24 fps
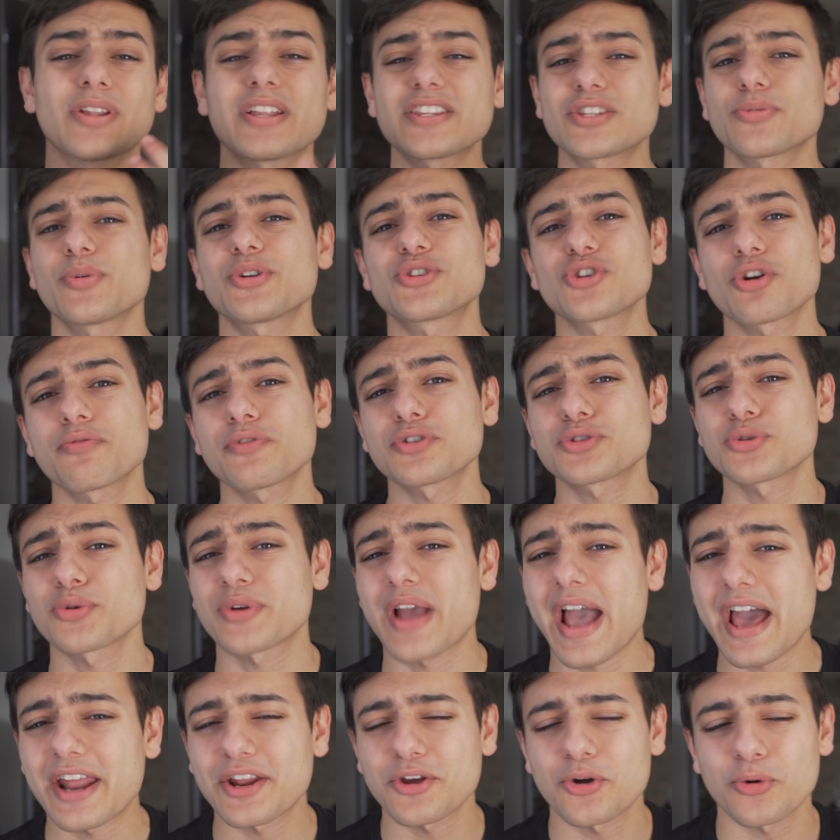let's switch over to
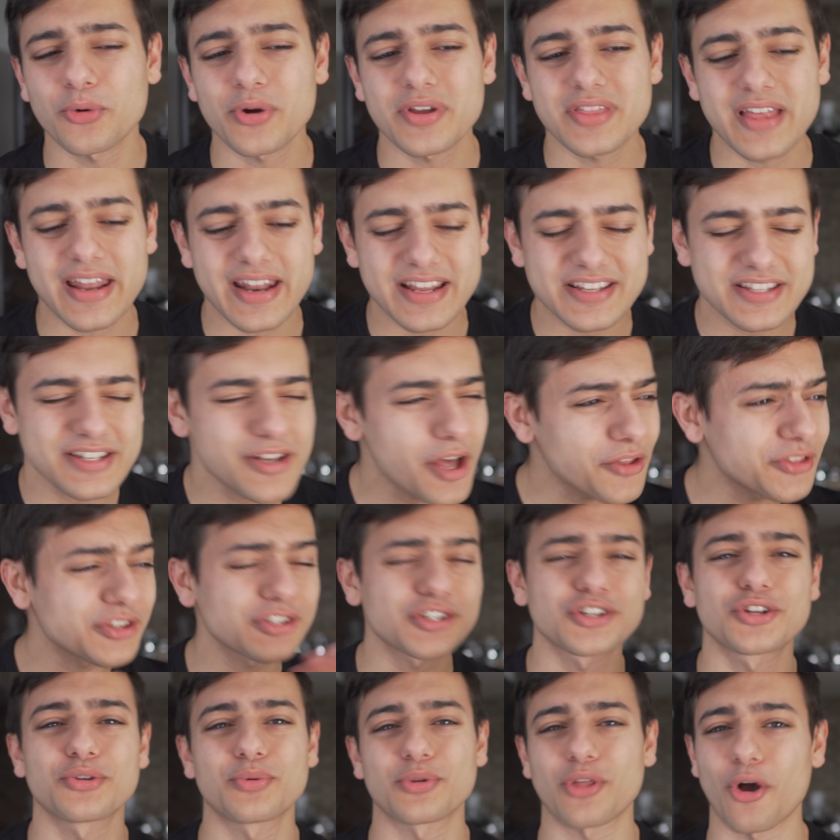a category that has
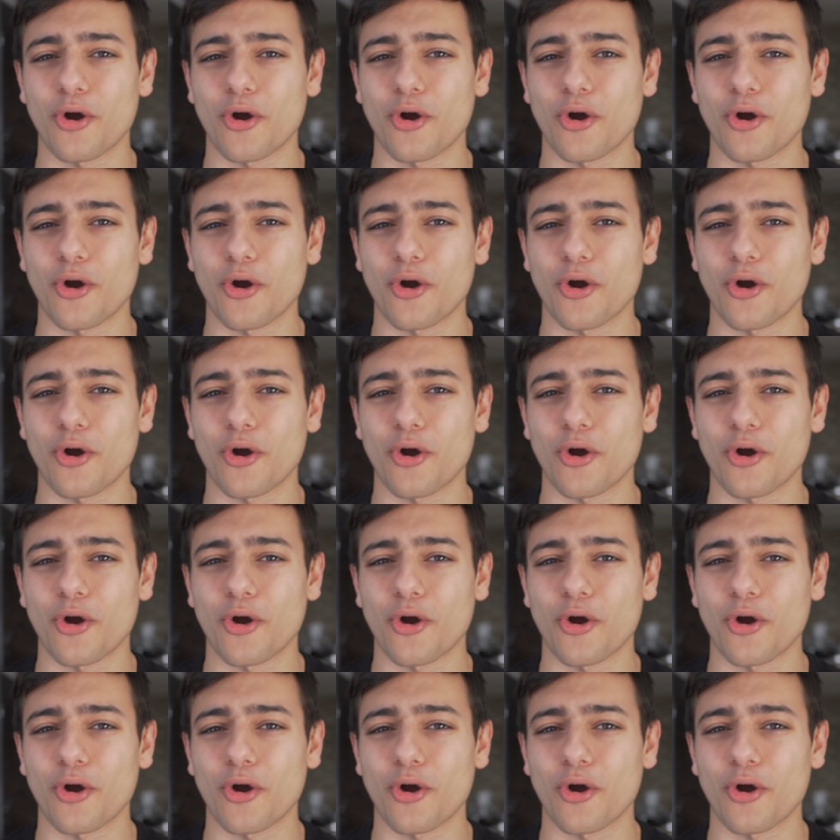nothing to do with